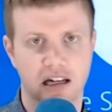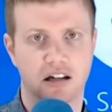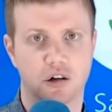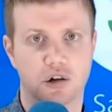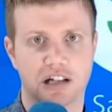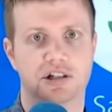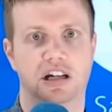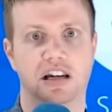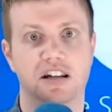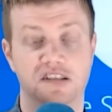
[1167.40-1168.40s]
Good
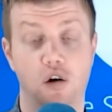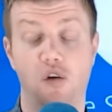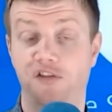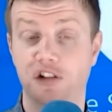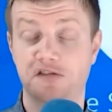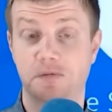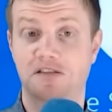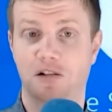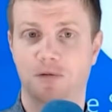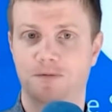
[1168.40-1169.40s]
question. So Phil
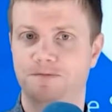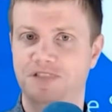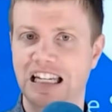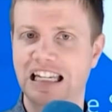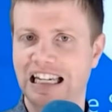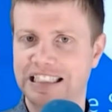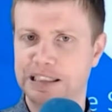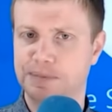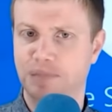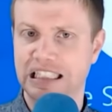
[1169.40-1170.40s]
Spencer didn't
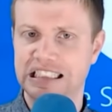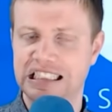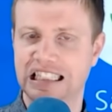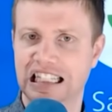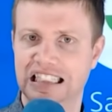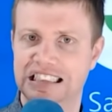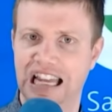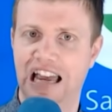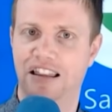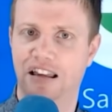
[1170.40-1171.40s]
explicitly
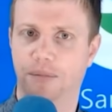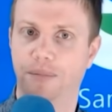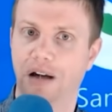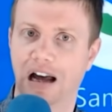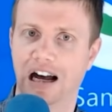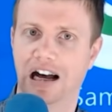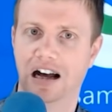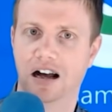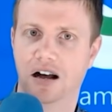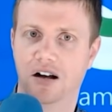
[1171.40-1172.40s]
say that
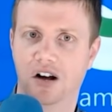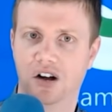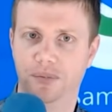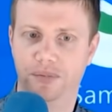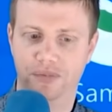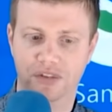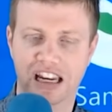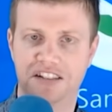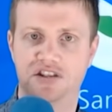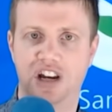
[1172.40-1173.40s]
uh, the
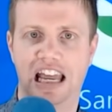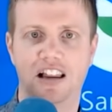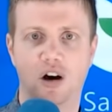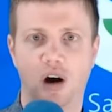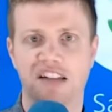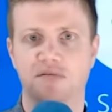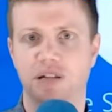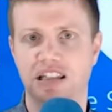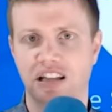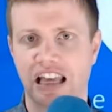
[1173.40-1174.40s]
next gen Halo has
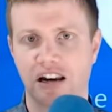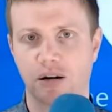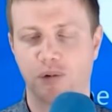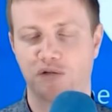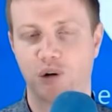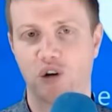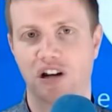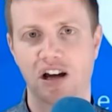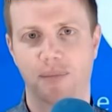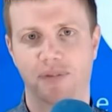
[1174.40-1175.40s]
been delayed or postponed,
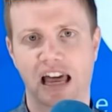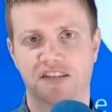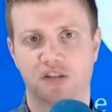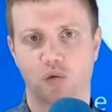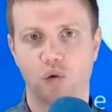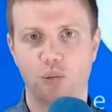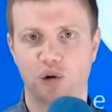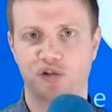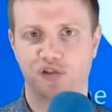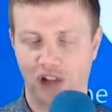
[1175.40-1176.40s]
but that is the
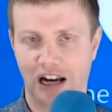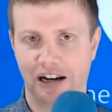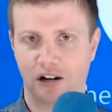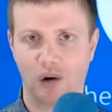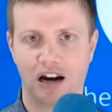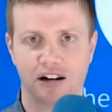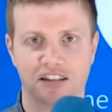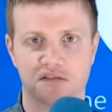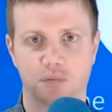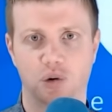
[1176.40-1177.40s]
rumors flying around at
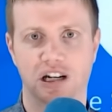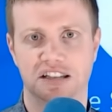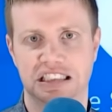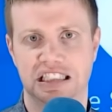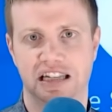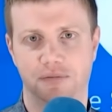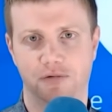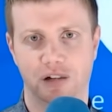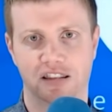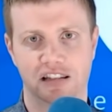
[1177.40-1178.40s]
this point. Is that
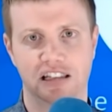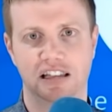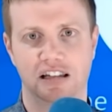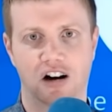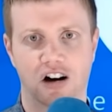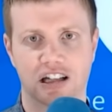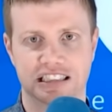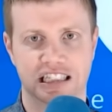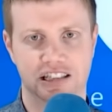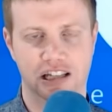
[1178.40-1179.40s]
with the
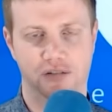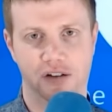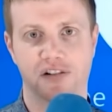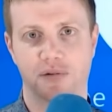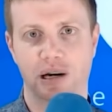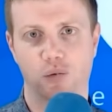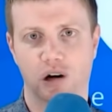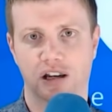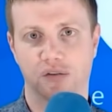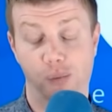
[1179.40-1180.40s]
onset of everybody
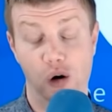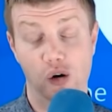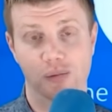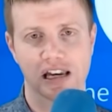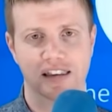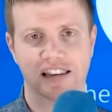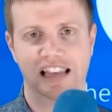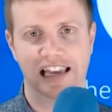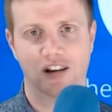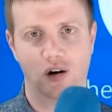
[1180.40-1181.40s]
working from home, that the
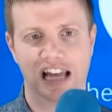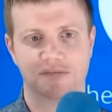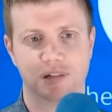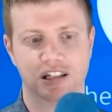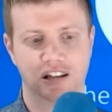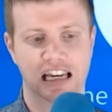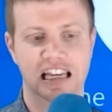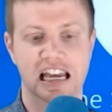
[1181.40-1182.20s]
Halo has been delayed?